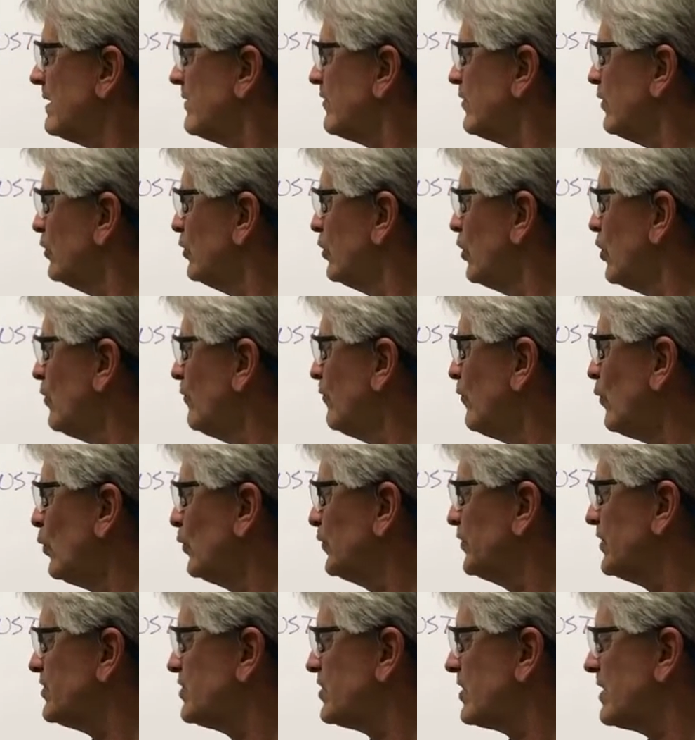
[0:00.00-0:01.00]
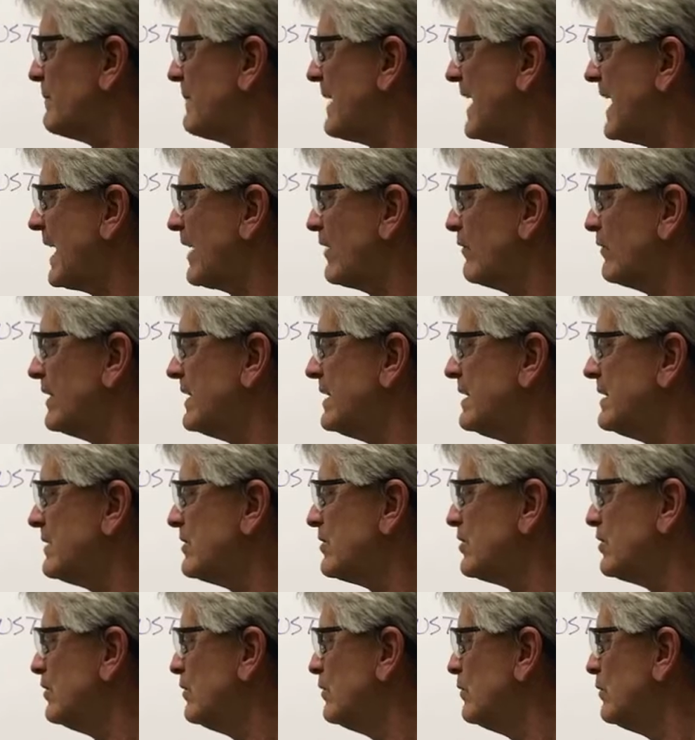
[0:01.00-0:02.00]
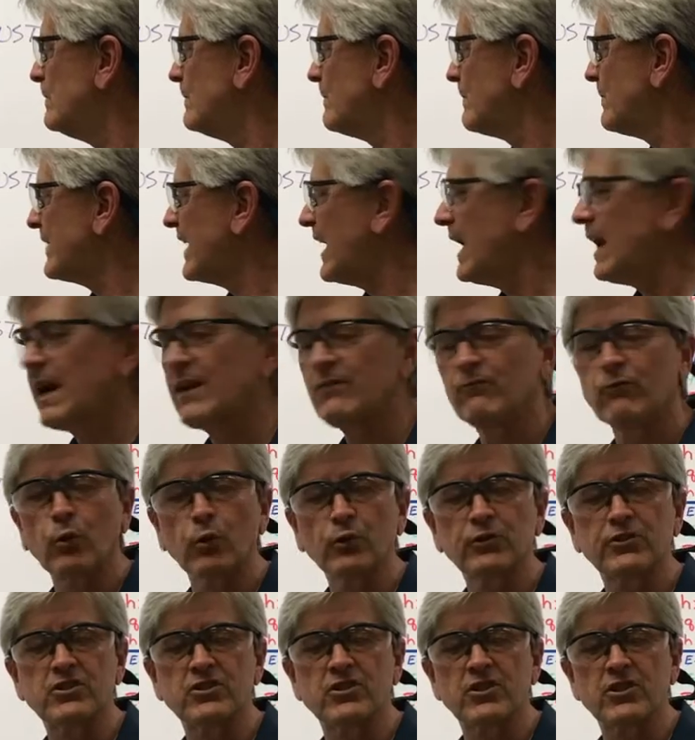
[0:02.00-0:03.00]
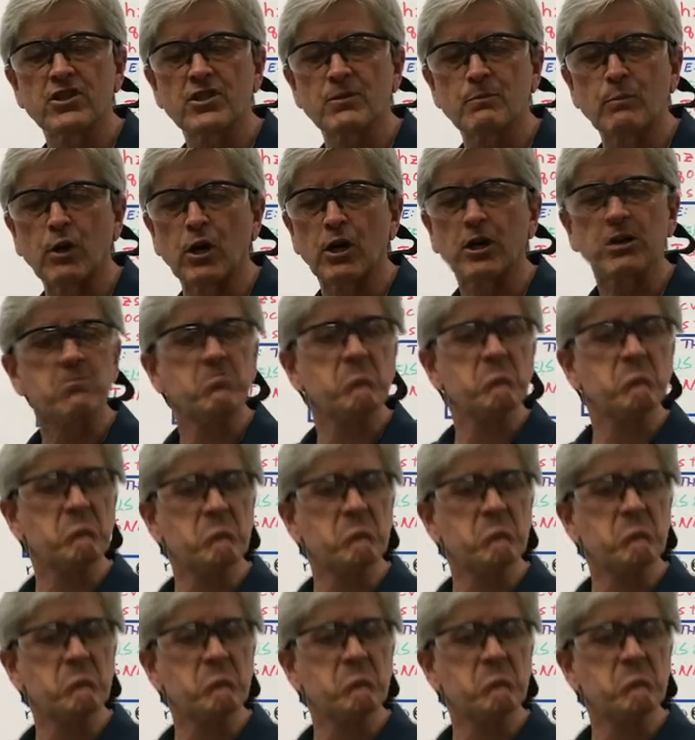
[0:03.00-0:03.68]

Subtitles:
the low voltage of the battery to the high voltage of the spark.